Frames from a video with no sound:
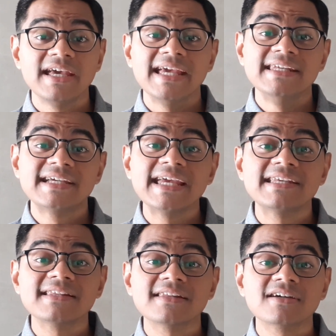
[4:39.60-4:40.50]

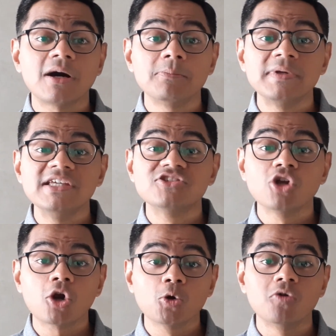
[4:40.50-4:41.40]
indicating that the company is
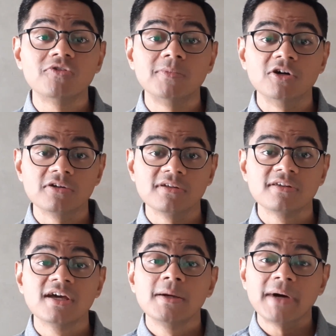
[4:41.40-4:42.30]
not
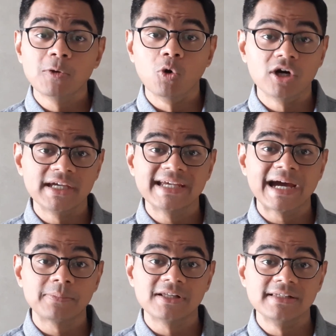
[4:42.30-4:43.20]
overburdened by working
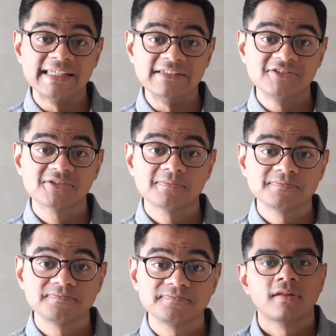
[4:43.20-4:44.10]
capital needs.
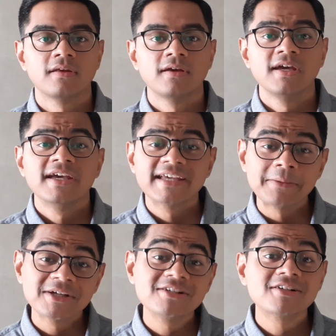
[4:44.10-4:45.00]

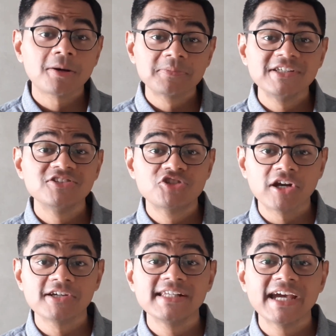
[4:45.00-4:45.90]
Chemical companies
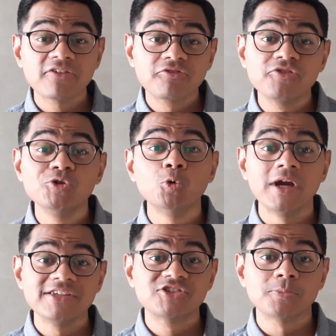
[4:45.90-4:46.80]
generally have few
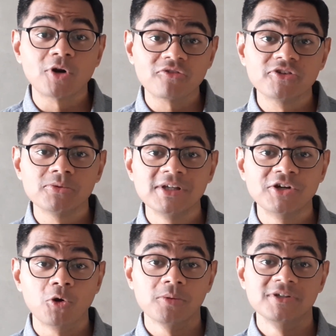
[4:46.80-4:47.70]
ways to profitably
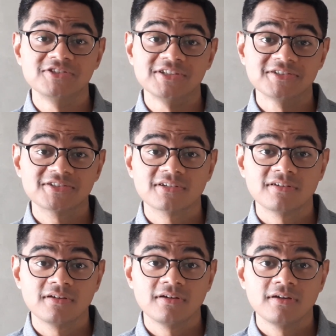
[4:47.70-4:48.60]
grow the business.
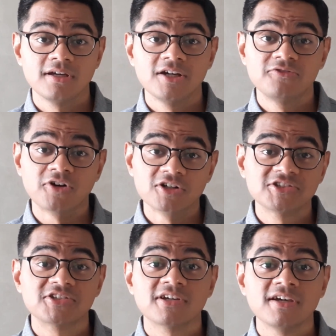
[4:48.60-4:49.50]

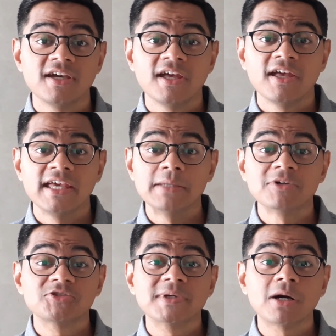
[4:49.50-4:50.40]
First, it
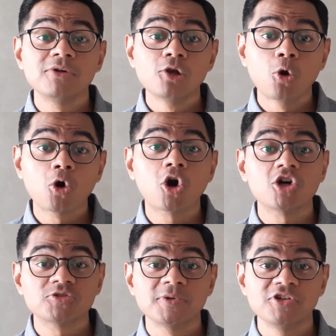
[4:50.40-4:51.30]
must become a
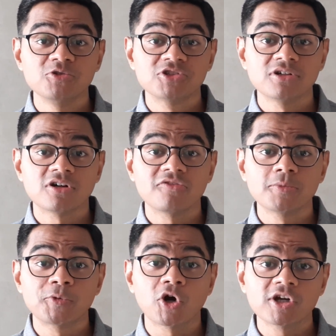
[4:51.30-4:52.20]
low-cost producer of a
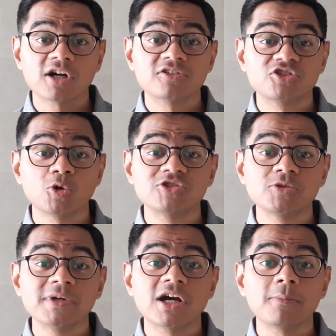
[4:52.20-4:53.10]
product so as to
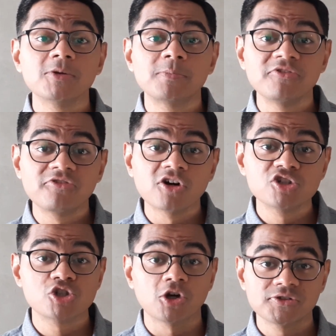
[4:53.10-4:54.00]
become the
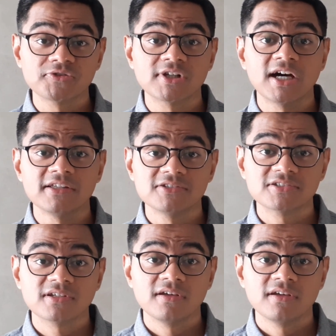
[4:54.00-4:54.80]
preferred choice for clients.